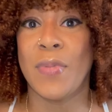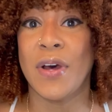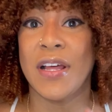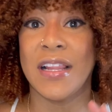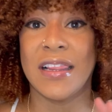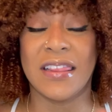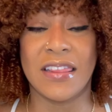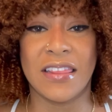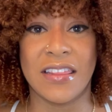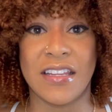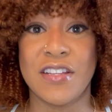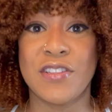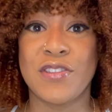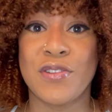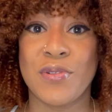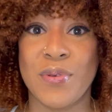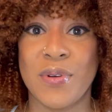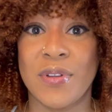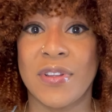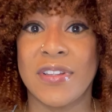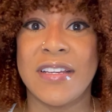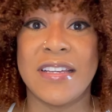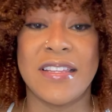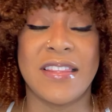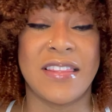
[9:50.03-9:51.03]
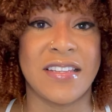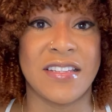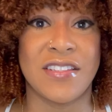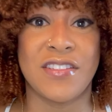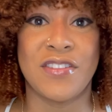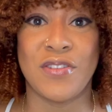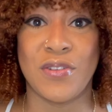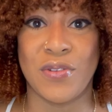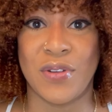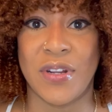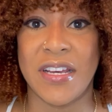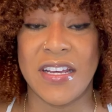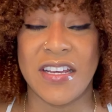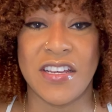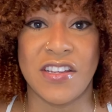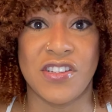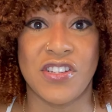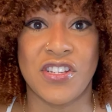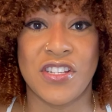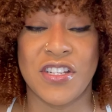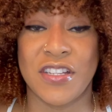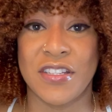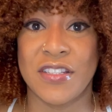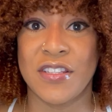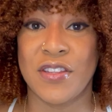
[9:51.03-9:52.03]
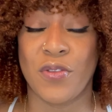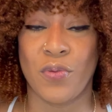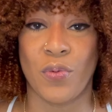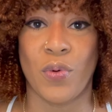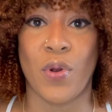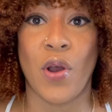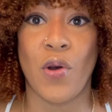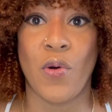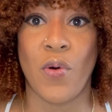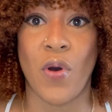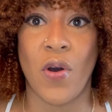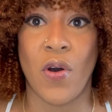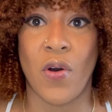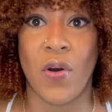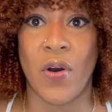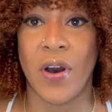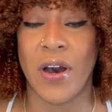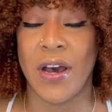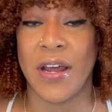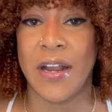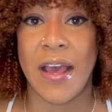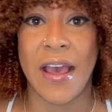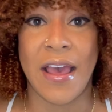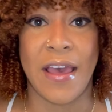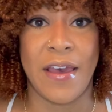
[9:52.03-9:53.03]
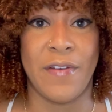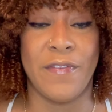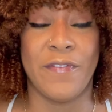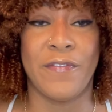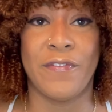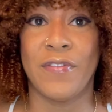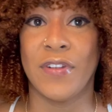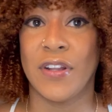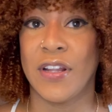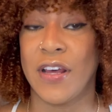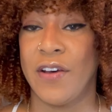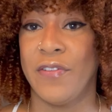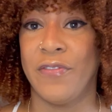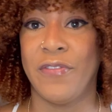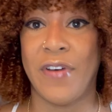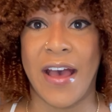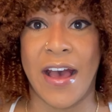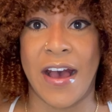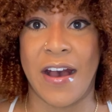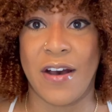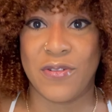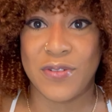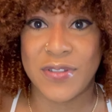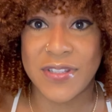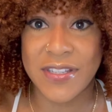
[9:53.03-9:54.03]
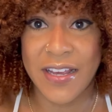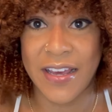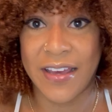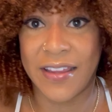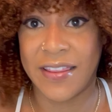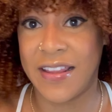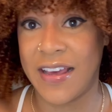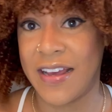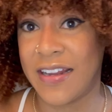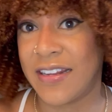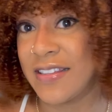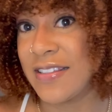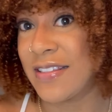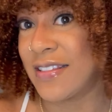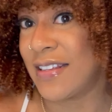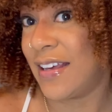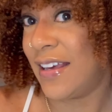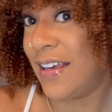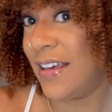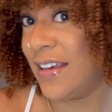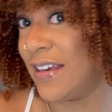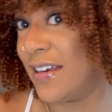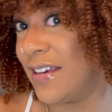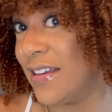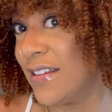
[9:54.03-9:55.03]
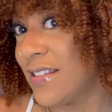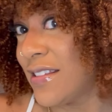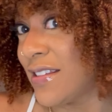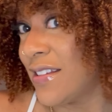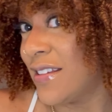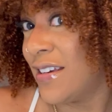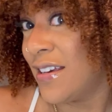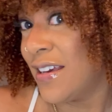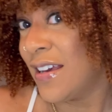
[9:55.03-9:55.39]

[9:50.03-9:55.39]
but literally this unit is just throw on and fluff out, and that is it.